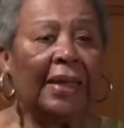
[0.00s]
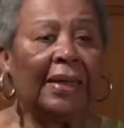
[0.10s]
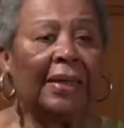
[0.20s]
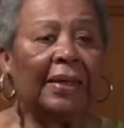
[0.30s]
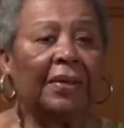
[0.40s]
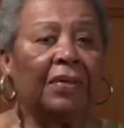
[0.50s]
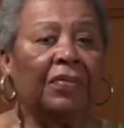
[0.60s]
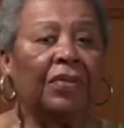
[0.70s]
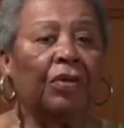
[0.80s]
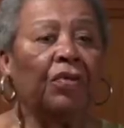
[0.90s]
Uh,
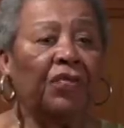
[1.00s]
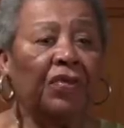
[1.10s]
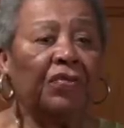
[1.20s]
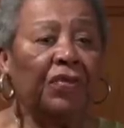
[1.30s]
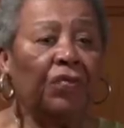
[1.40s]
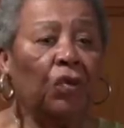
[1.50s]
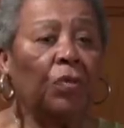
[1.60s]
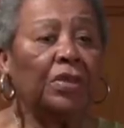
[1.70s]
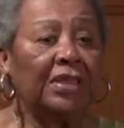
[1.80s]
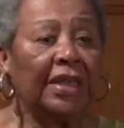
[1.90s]
there were 50
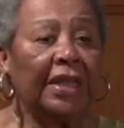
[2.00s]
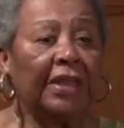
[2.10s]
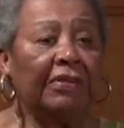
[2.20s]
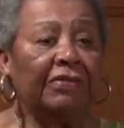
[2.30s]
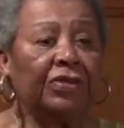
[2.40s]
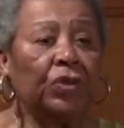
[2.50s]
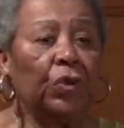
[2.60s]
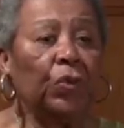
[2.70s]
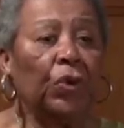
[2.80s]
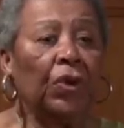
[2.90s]
former slaves
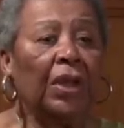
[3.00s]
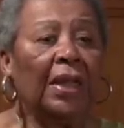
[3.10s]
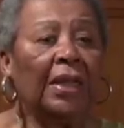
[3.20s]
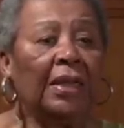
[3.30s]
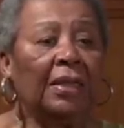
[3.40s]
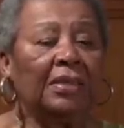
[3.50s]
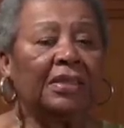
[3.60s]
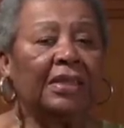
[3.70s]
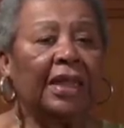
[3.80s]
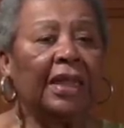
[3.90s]
who were
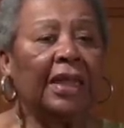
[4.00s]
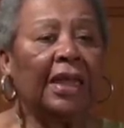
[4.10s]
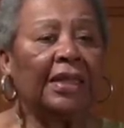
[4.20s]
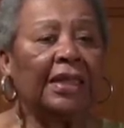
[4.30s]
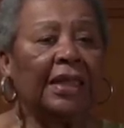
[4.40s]
staying at